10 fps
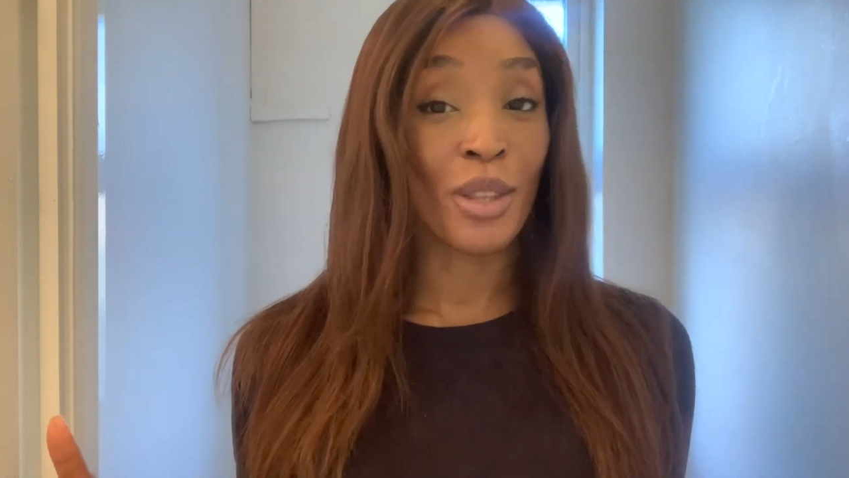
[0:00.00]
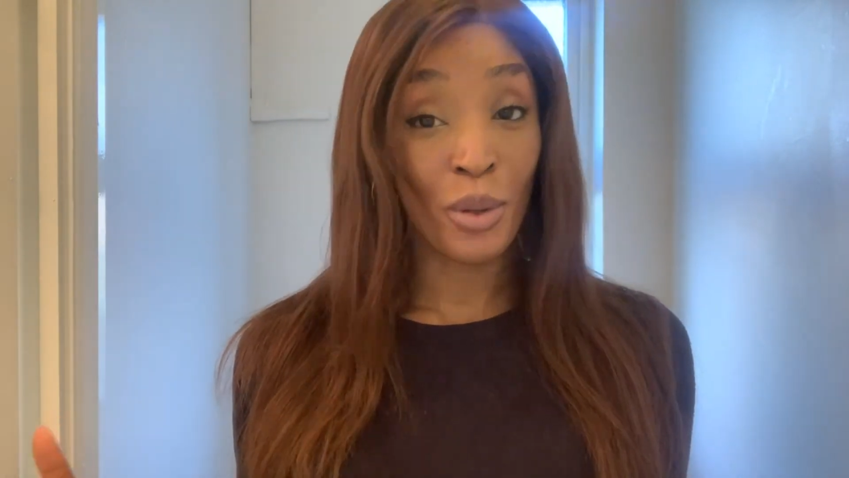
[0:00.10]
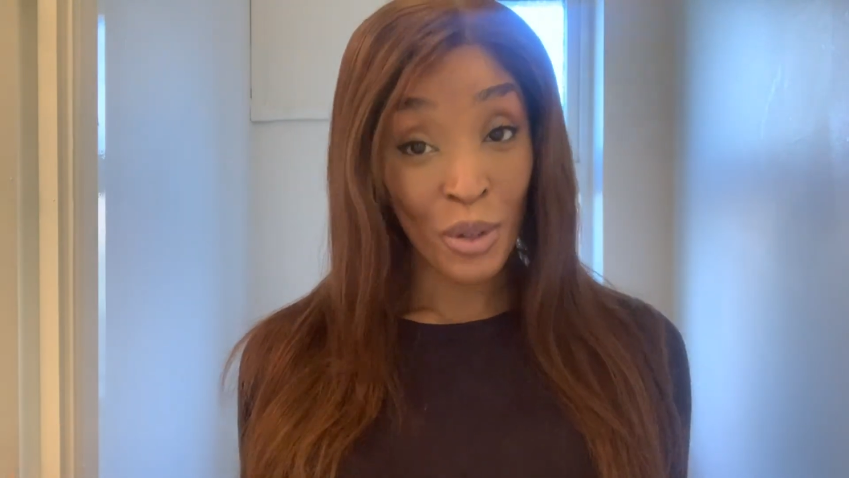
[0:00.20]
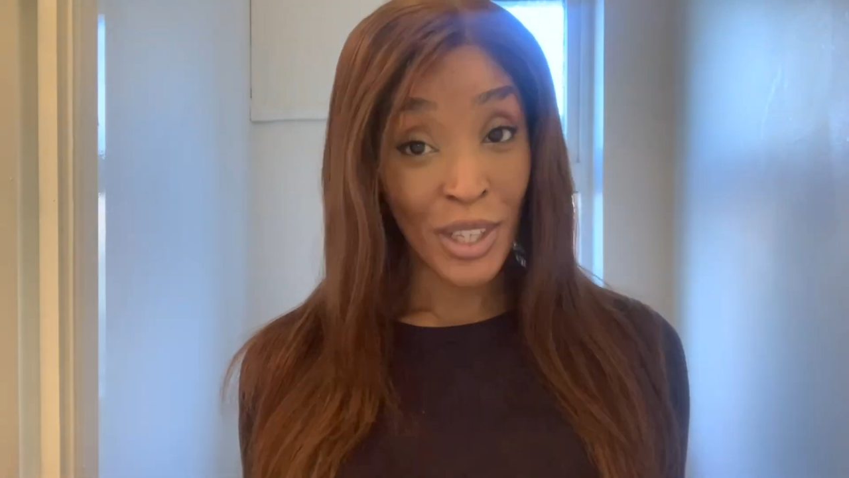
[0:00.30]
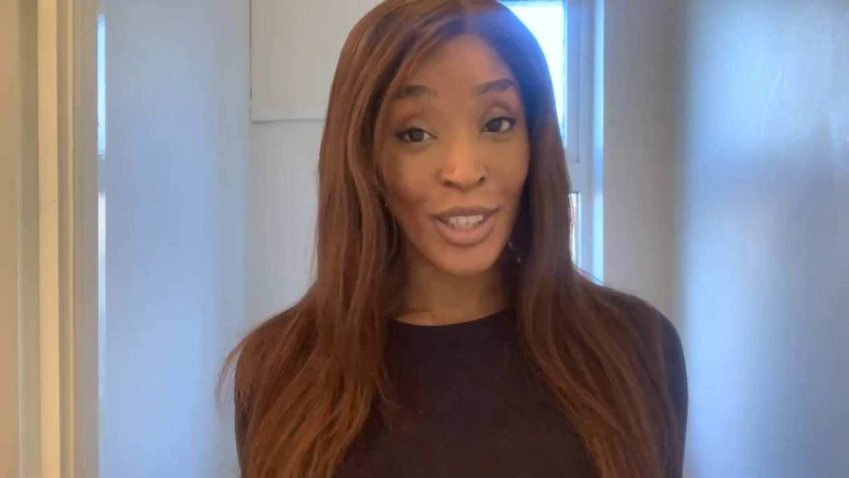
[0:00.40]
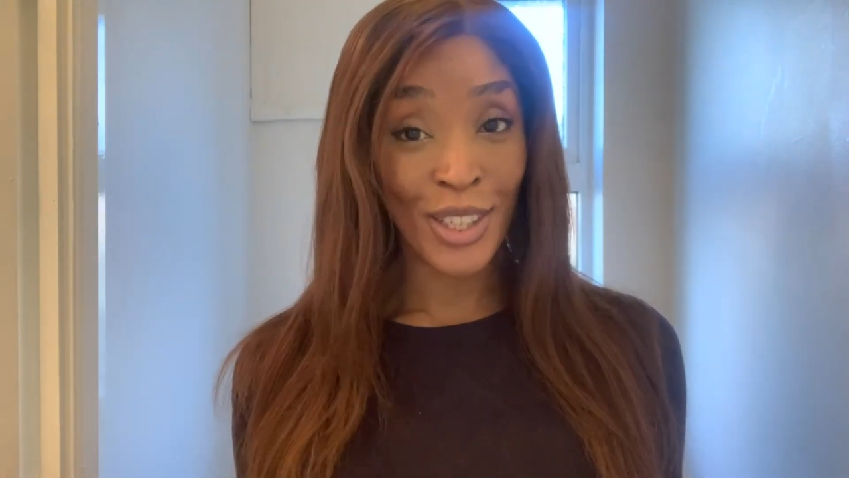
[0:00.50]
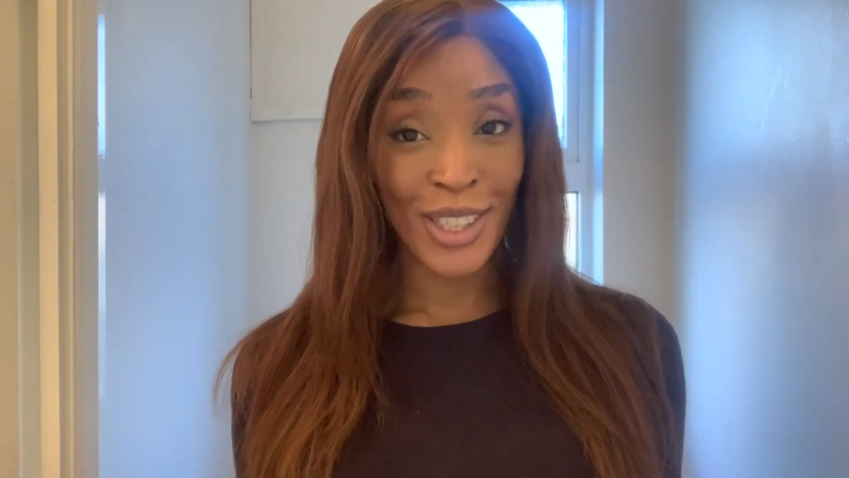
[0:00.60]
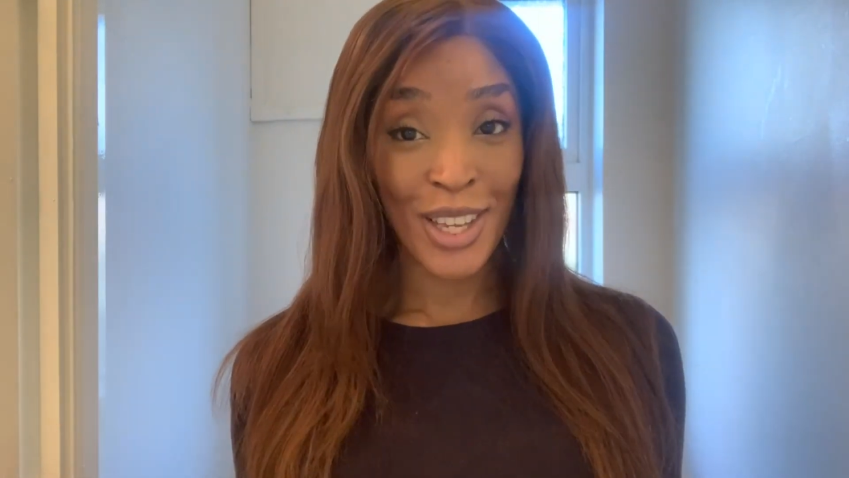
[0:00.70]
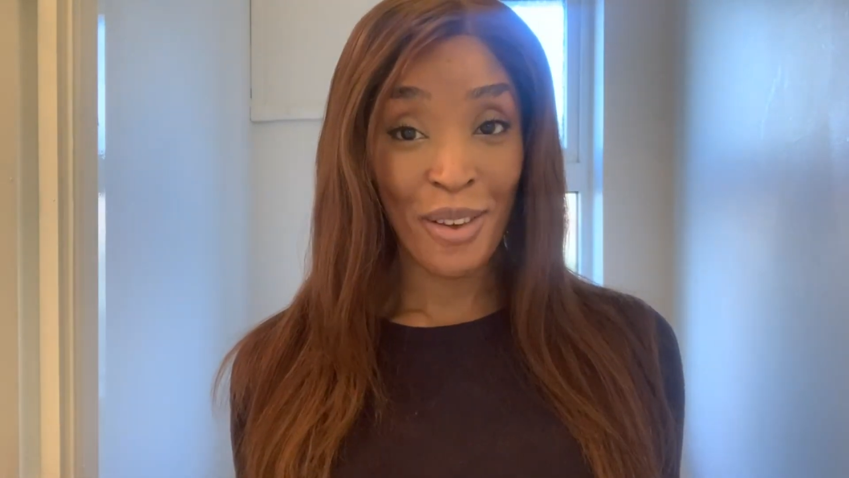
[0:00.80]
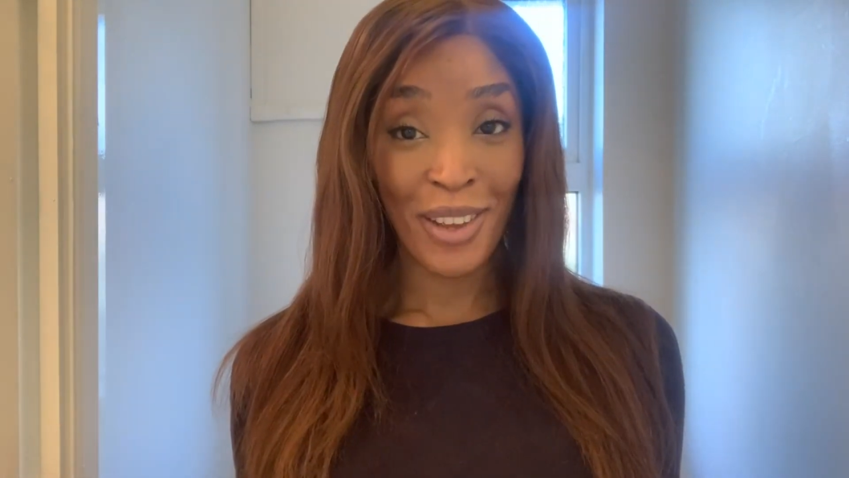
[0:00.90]
Thor in this
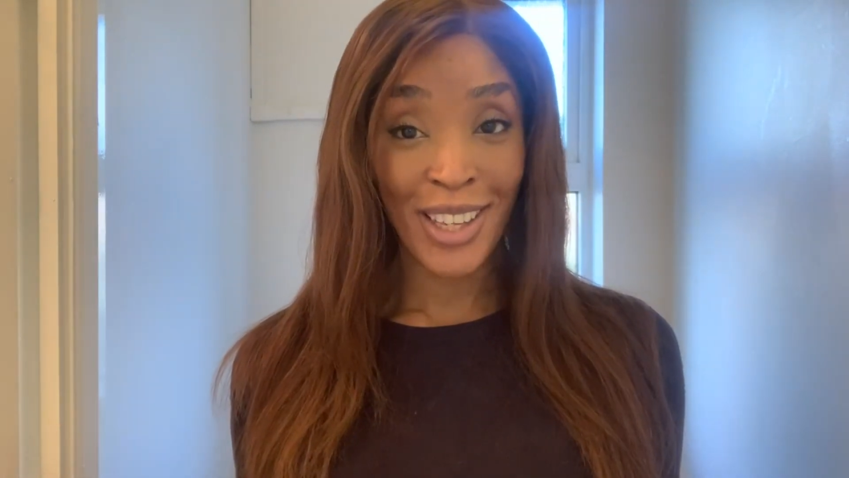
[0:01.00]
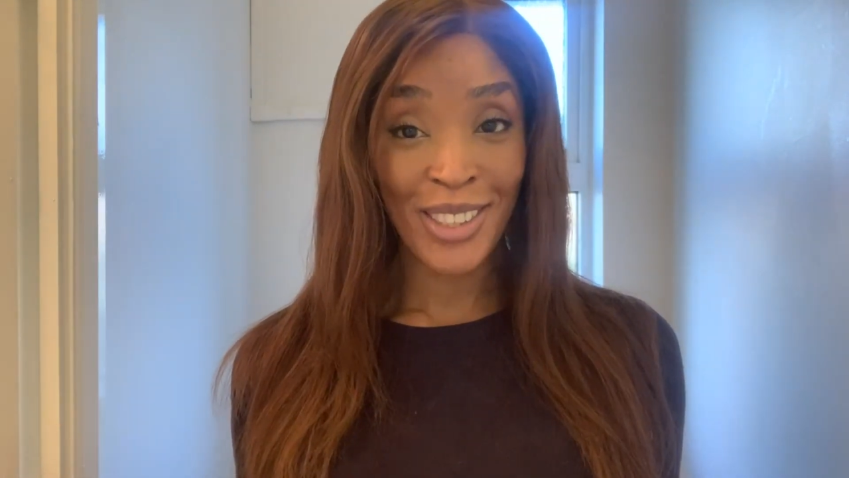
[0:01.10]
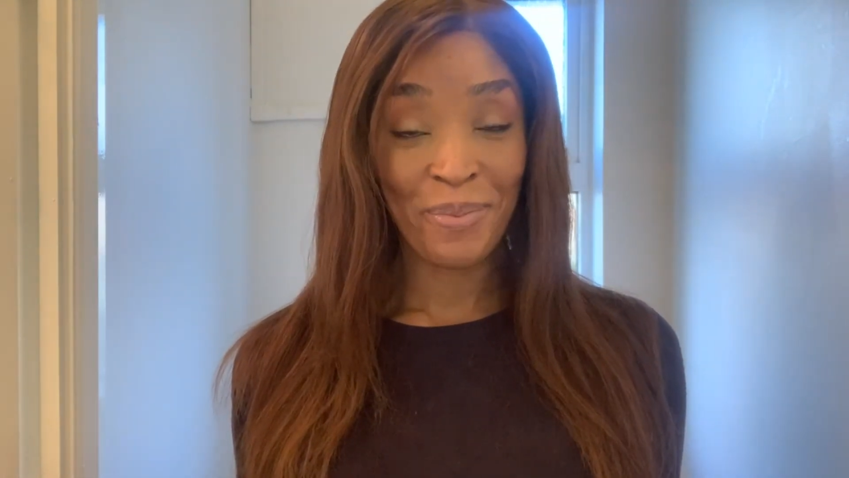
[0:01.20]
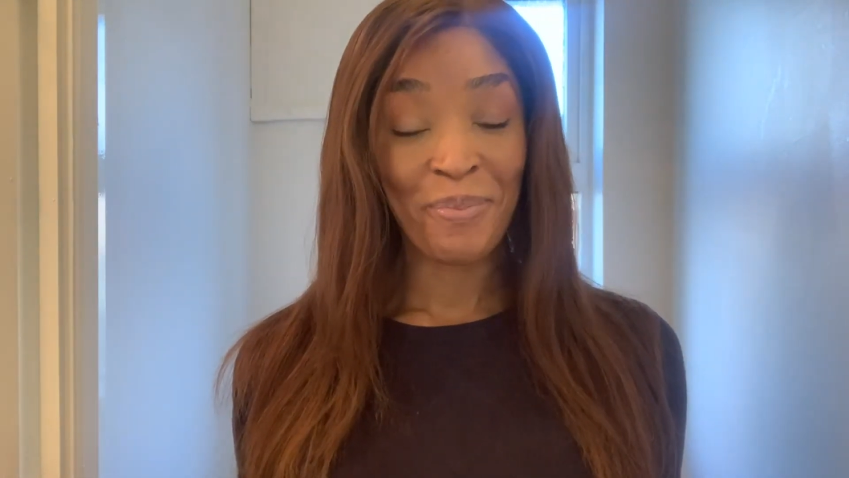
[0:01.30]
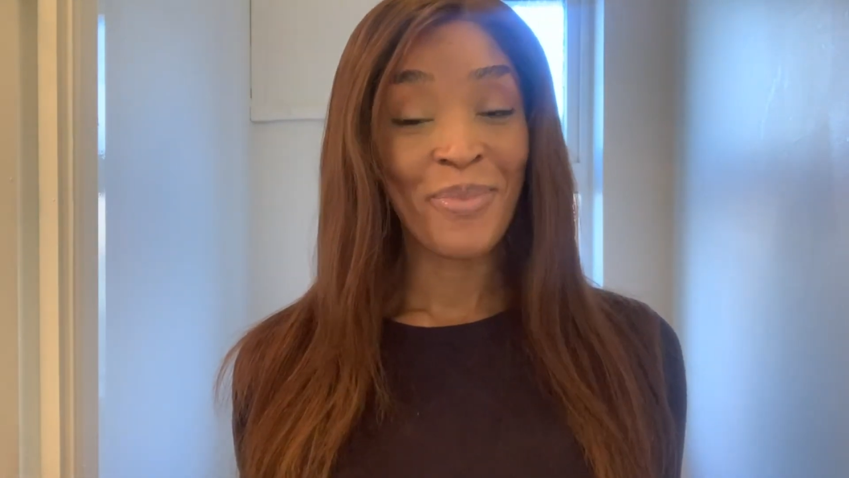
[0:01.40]
series?